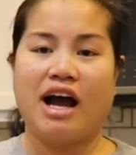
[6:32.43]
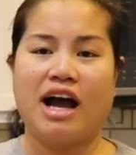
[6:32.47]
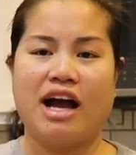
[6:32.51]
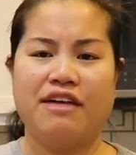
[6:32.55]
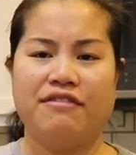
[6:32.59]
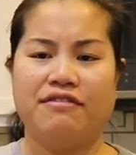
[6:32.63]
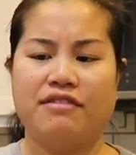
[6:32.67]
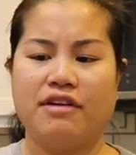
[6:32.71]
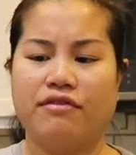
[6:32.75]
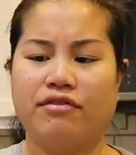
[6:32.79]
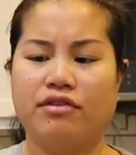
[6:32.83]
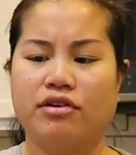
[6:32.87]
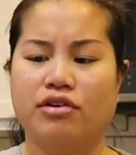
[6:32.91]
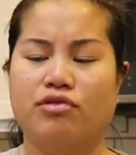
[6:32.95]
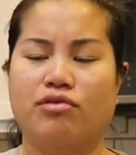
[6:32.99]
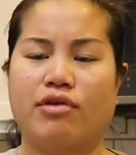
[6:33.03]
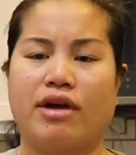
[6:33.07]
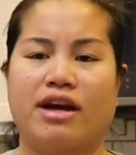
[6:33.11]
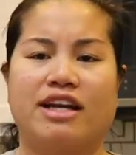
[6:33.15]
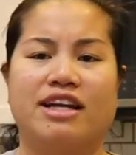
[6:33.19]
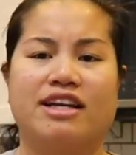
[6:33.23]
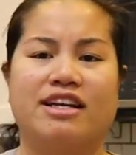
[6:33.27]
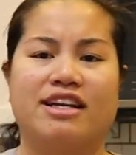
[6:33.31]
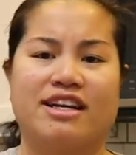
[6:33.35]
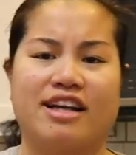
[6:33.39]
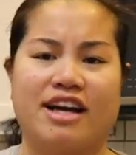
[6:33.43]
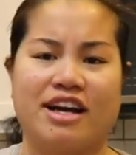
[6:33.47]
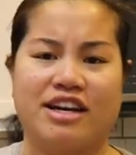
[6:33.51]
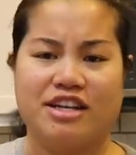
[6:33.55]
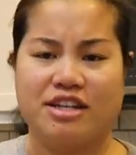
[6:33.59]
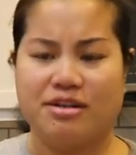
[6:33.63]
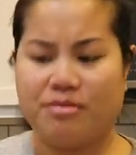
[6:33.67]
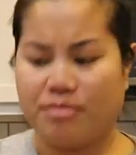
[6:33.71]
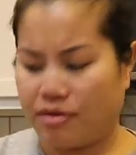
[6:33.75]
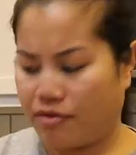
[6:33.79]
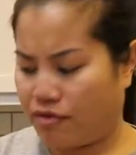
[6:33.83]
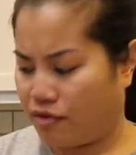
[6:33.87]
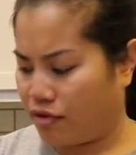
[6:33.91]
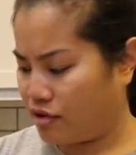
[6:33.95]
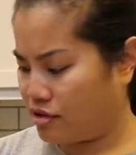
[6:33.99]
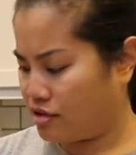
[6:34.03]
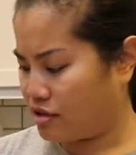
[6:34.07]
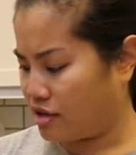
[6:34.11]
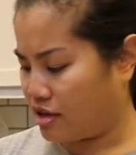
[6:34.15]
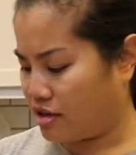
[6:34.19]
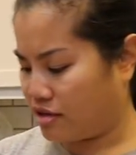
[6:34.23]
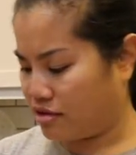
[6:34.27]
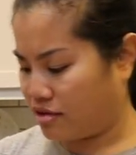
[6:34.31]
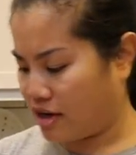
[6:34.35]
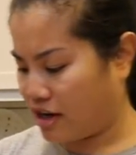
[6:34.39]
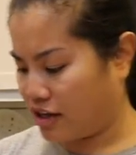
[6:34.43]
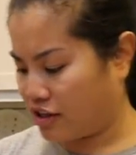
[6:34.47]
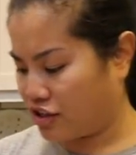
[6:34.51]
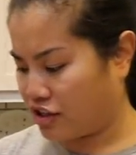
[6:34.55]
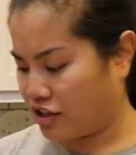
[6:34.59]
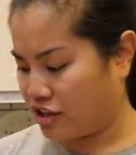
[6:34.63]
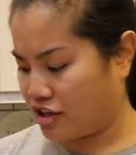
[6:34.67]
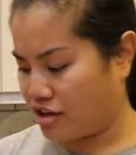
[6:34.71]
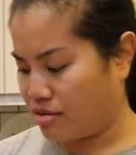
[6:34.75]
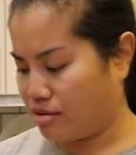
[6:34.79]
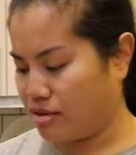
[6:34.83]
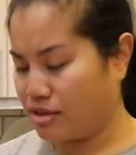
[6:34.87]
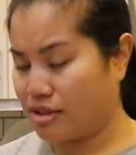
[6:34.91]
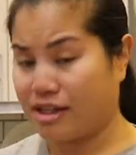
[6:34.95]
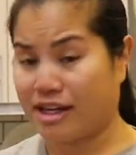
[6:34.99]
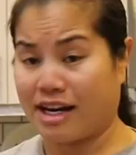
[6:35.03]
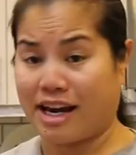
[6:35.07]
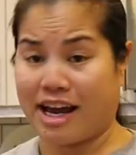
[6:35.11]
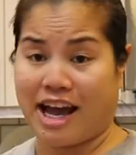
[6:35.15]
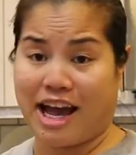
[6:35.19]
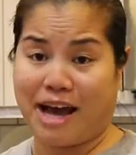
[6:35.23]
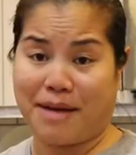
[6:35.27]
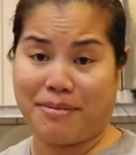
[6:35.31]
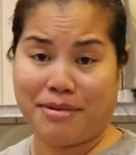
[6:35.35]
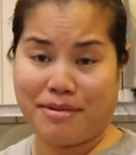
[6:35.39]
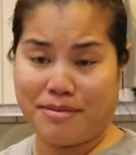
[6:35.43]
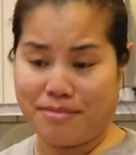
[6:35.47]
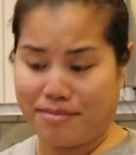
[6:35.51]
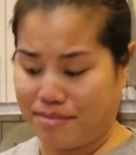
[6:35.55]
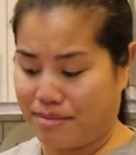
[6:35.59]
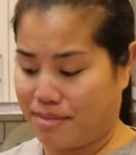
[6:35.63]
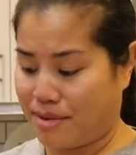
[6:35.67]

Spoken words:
I've never grated an onion before, so I don't actually know what's gonna happen,